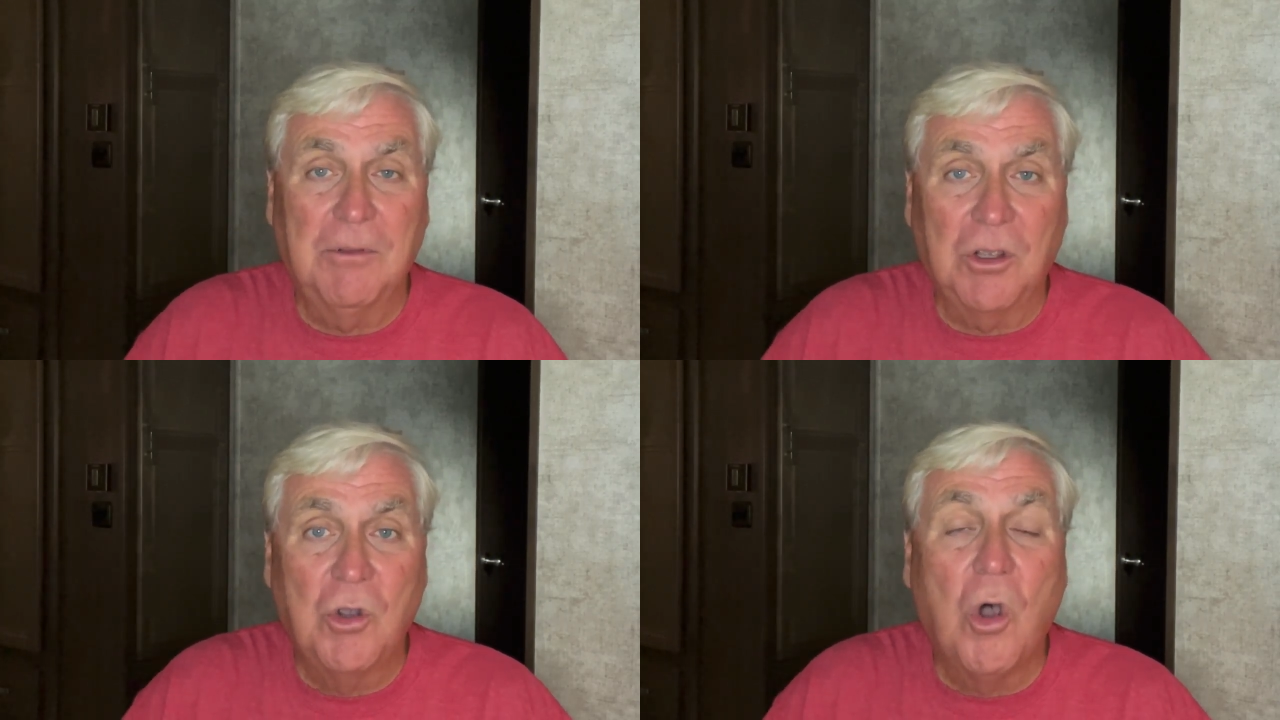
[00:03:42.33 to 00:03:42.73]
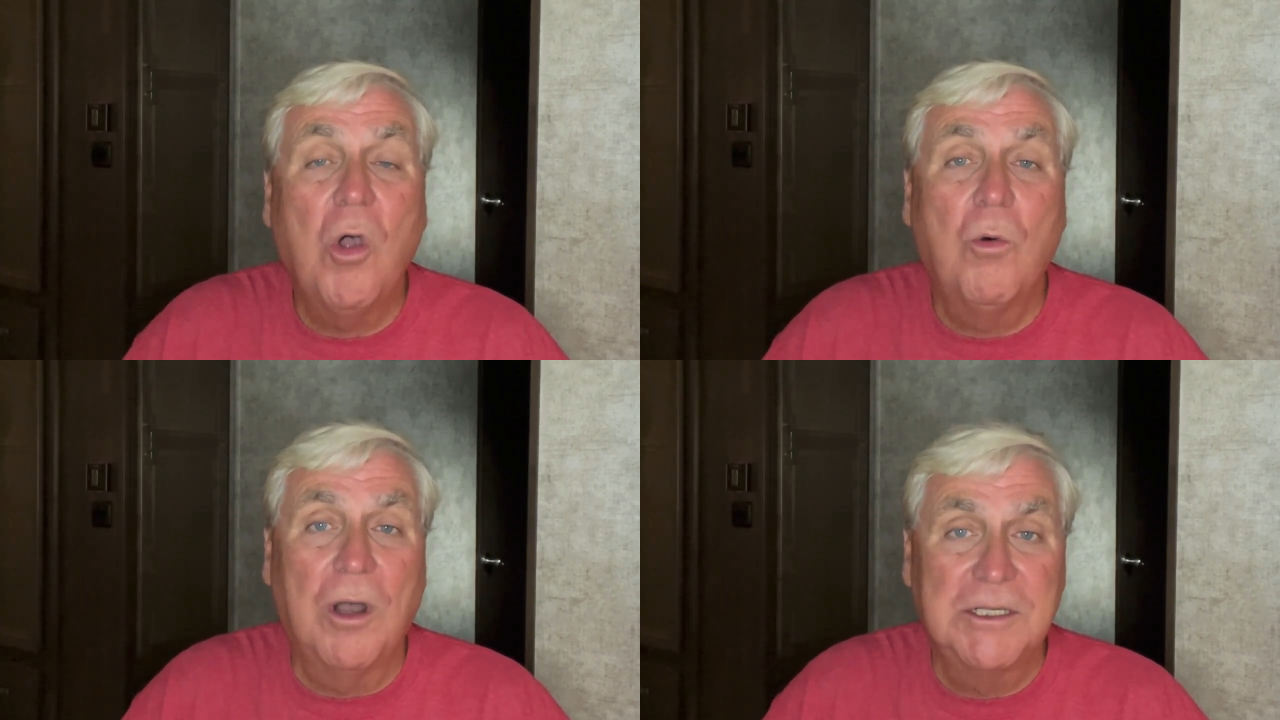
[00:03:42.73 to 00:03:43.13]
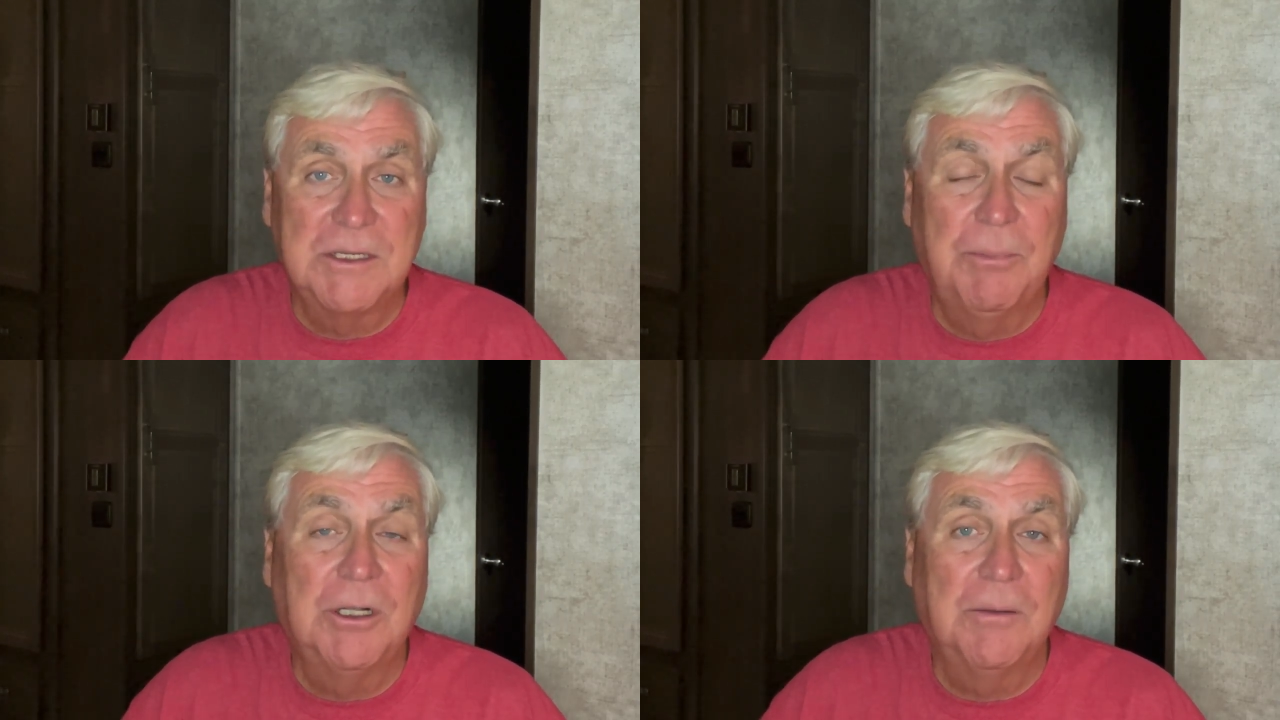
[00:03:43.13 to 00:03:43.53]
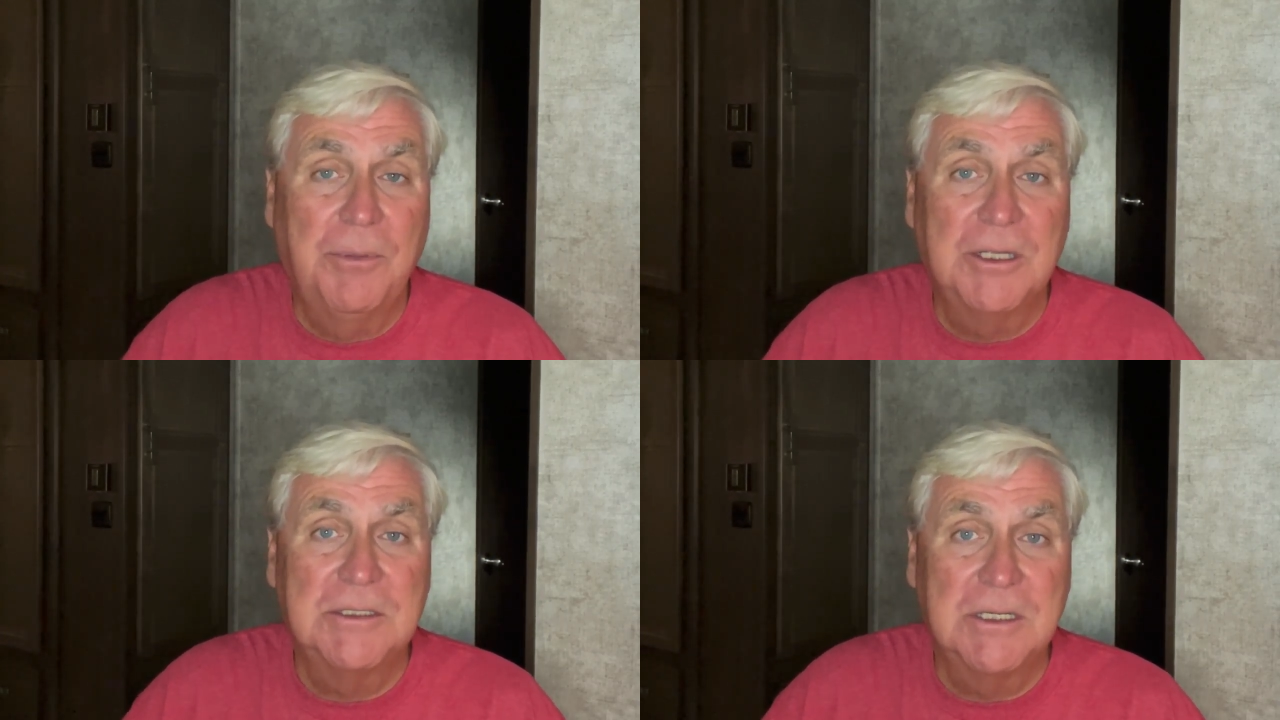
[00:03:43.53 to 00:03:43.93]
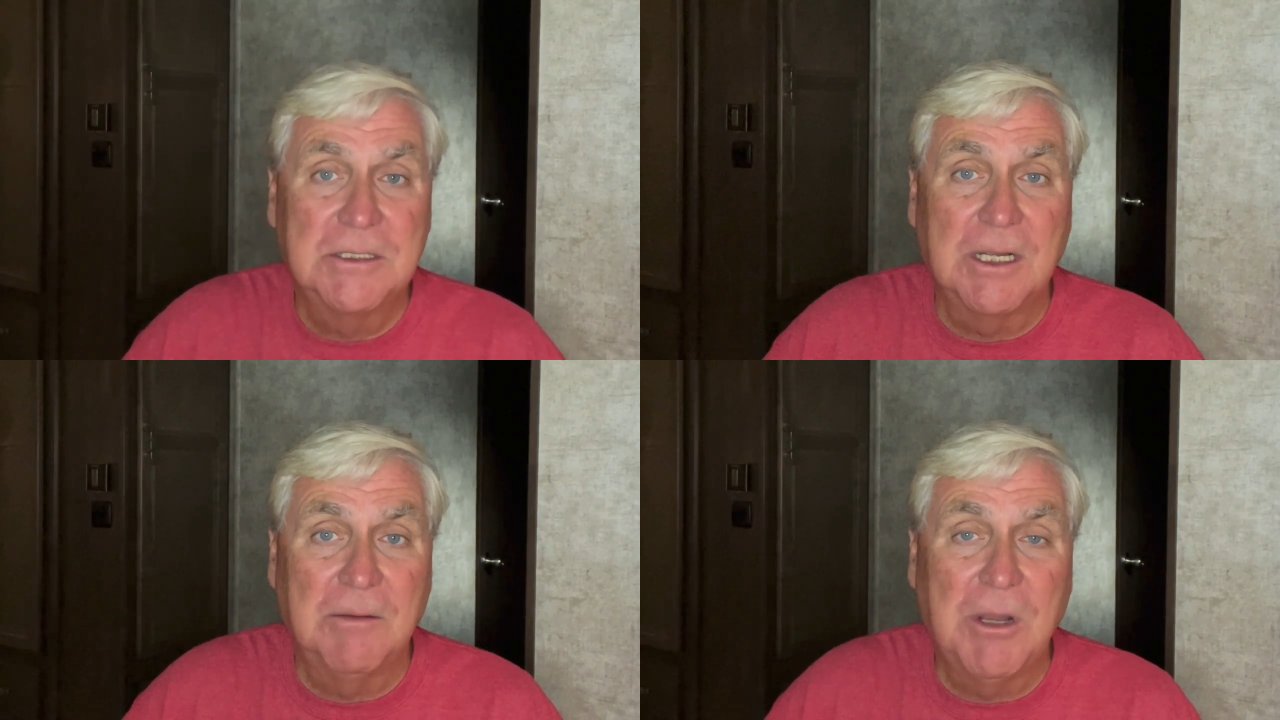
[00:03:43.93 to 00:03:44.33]
the goal was to build a
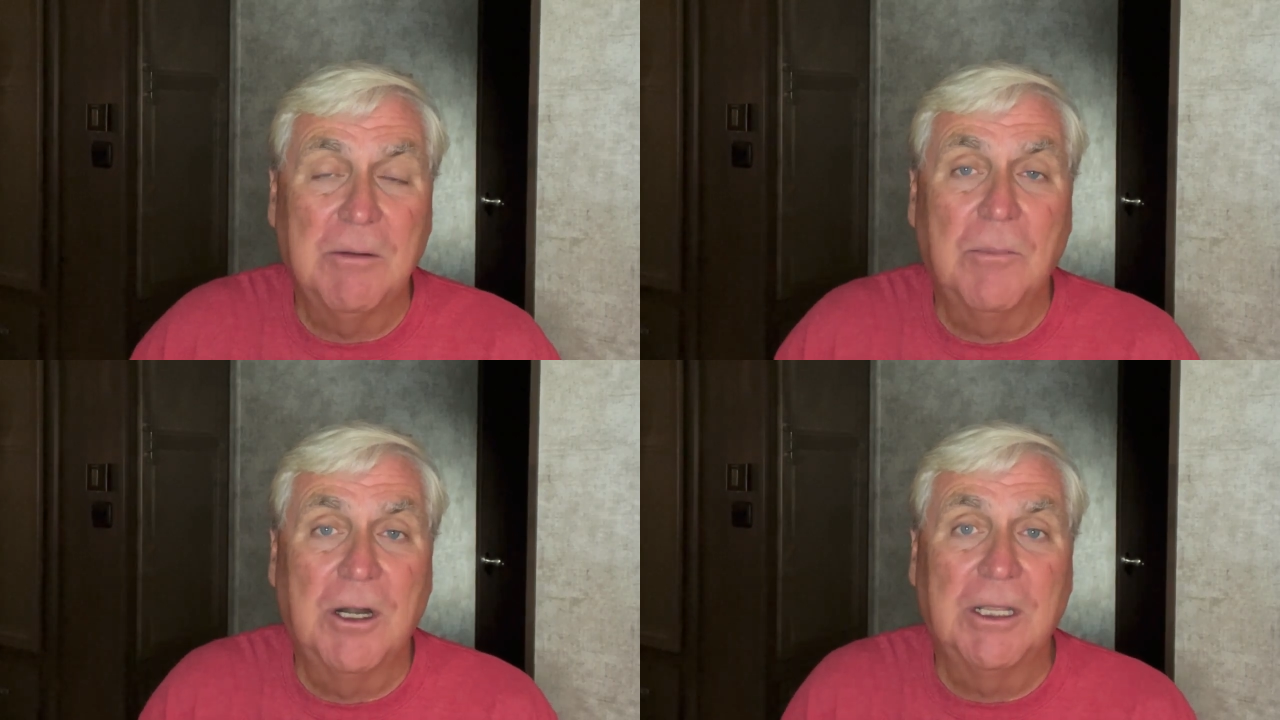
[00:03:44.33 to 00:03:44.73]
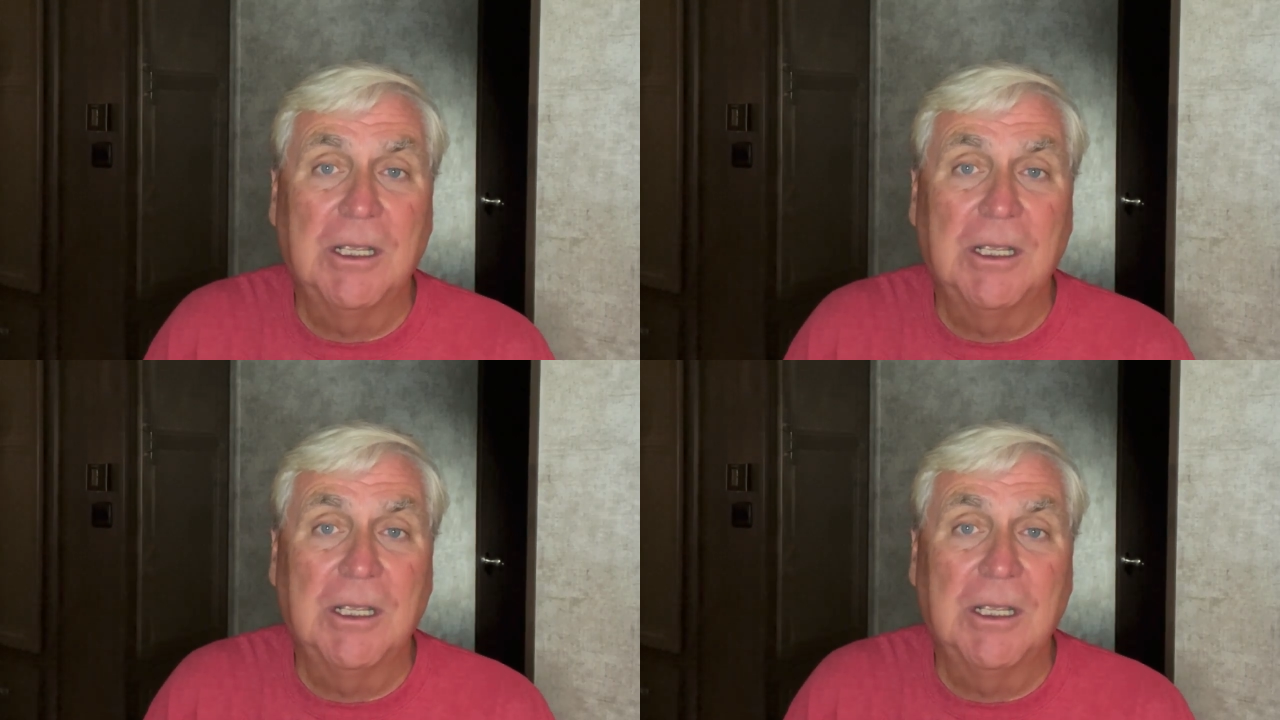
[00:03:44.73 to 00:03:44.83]
business and make money.